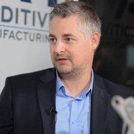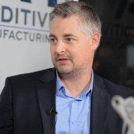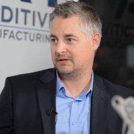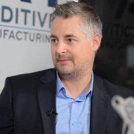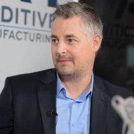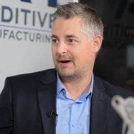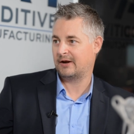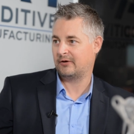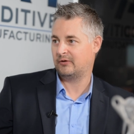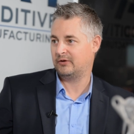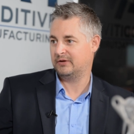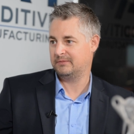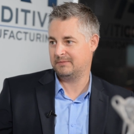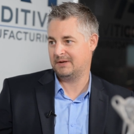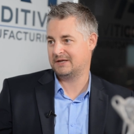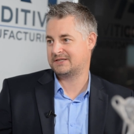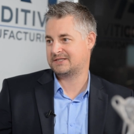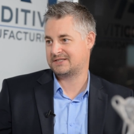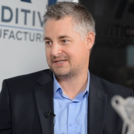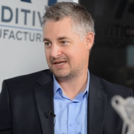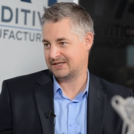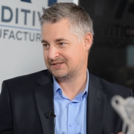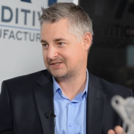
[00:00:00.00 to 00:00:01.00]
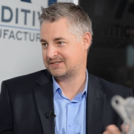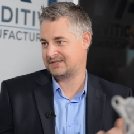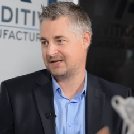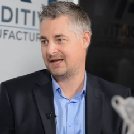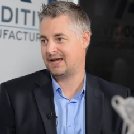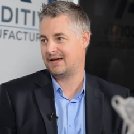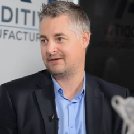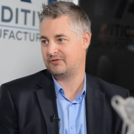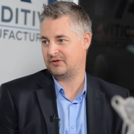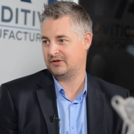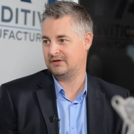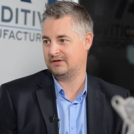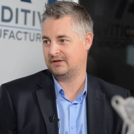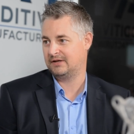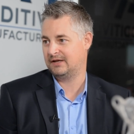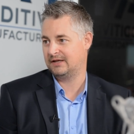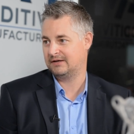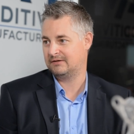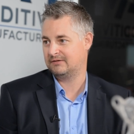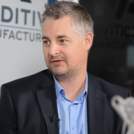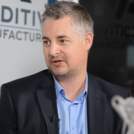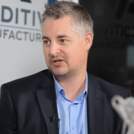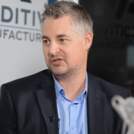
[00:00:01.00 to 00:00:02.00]
in the model. It makes sense to have the,
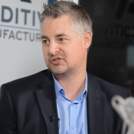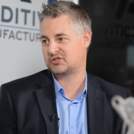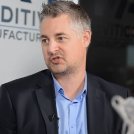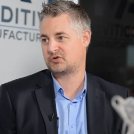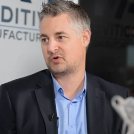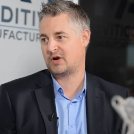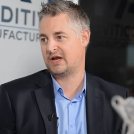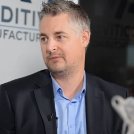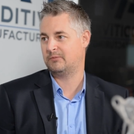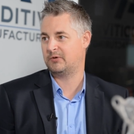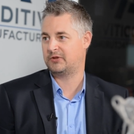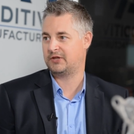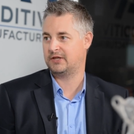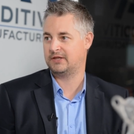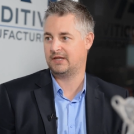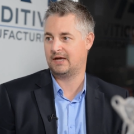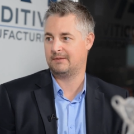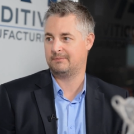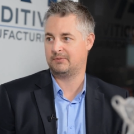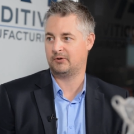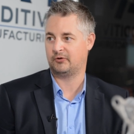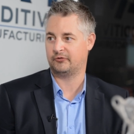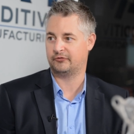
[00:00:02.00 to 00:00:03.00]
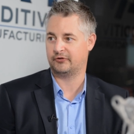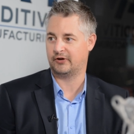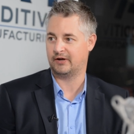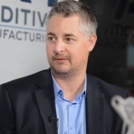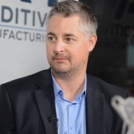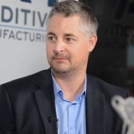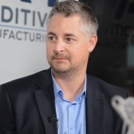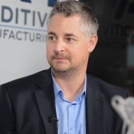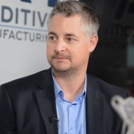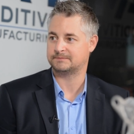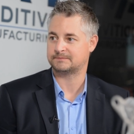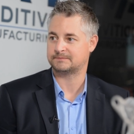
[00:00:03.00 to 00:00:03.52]
it constrained within that build time.